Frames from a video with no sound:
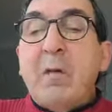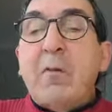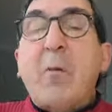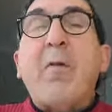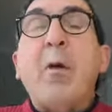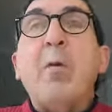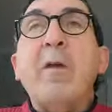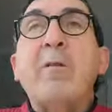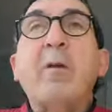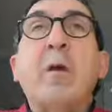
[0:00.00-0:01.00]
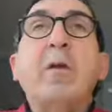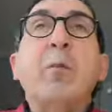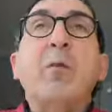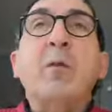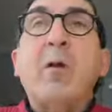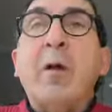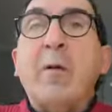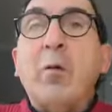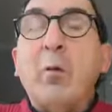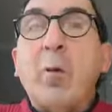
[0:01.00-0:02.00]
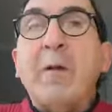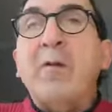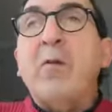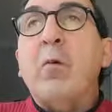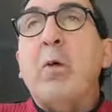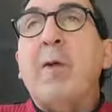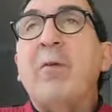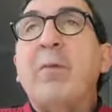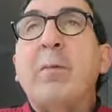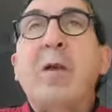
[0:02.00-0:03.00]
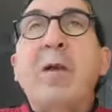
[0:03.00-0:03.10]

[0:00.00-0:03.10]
So far, we have talked about the God who runs to us.